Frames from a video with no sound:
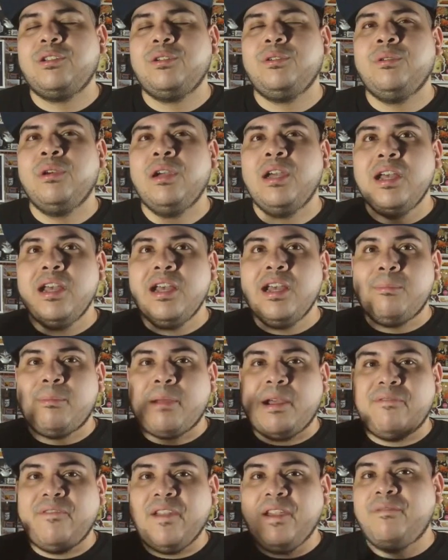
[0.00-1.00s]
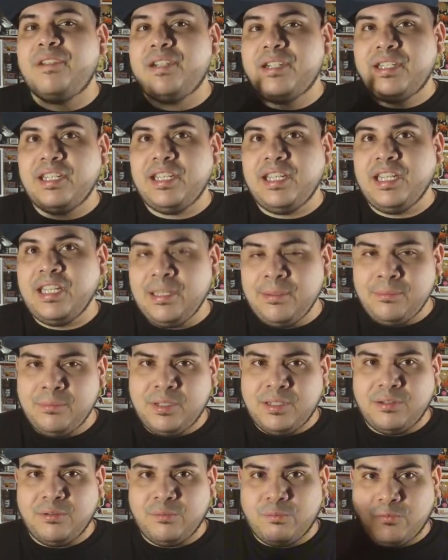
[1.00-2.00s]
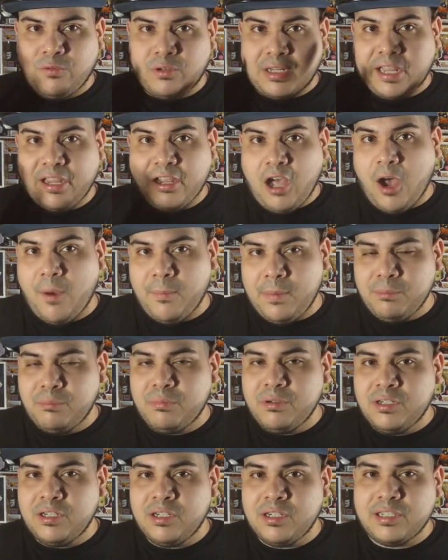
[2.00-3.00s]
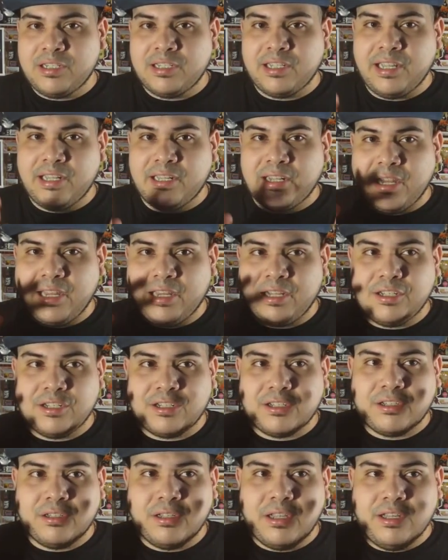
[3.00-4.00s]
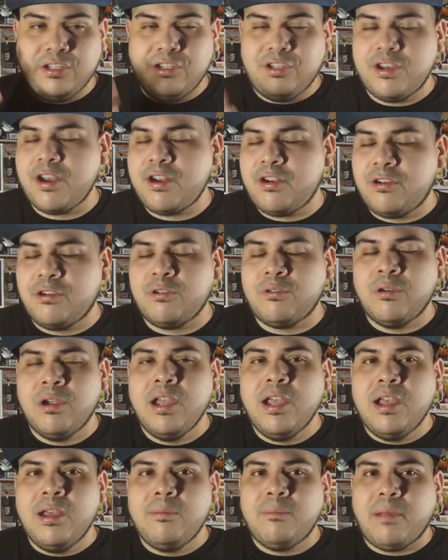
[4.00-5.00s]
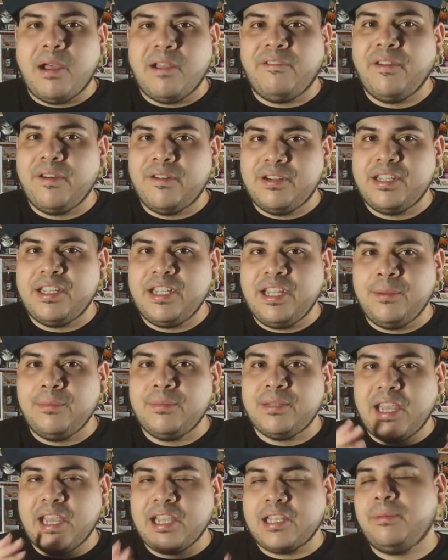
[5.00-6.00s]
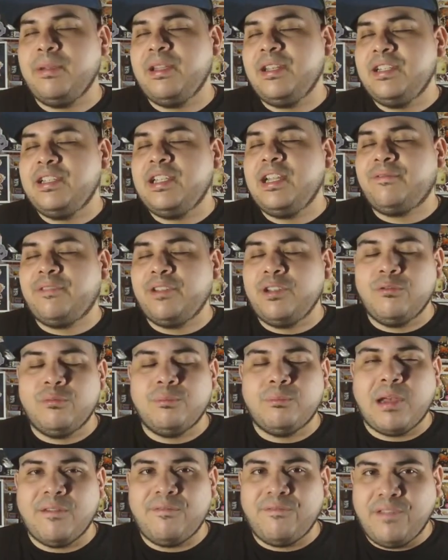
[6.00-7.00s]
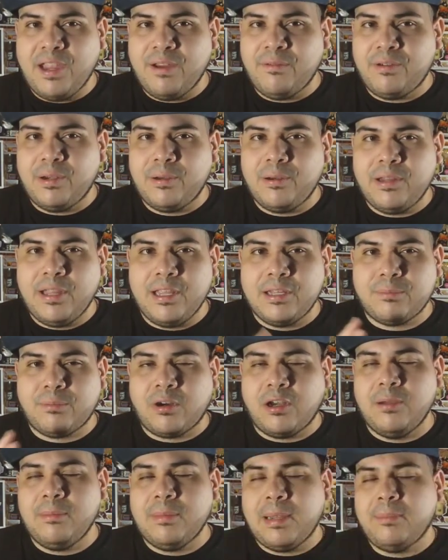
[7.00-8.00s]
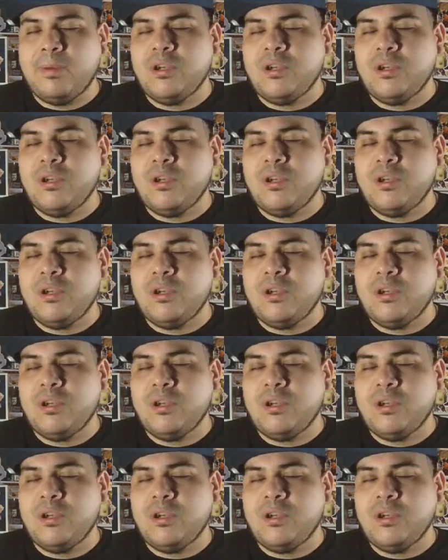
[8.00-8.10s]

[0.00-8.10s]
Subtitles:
to my favorite teams for like comic books and like just in general, my favorite teams, X-Men is definitely my favorite. It's probably my